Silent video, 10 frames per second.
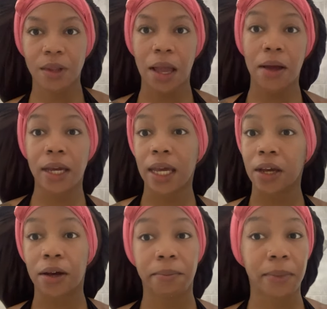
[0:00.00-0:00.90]
Okay
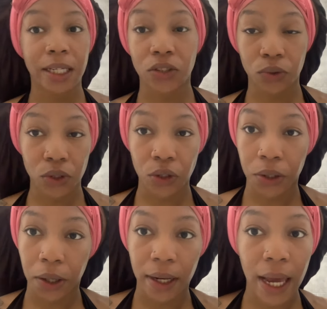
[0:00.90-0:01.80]
y'all, I just wanted to show
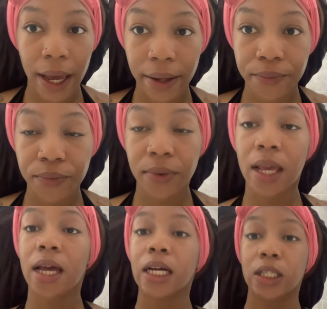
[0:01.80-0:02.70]
y'all
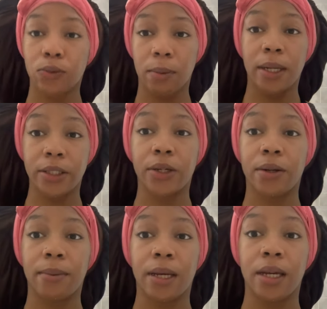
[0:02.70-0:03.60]
that because we're about to go to
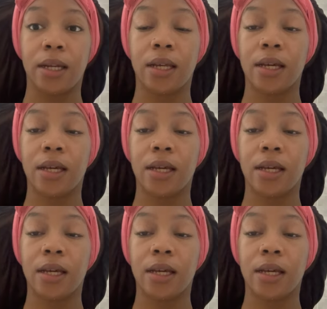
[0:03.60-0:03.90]
bed.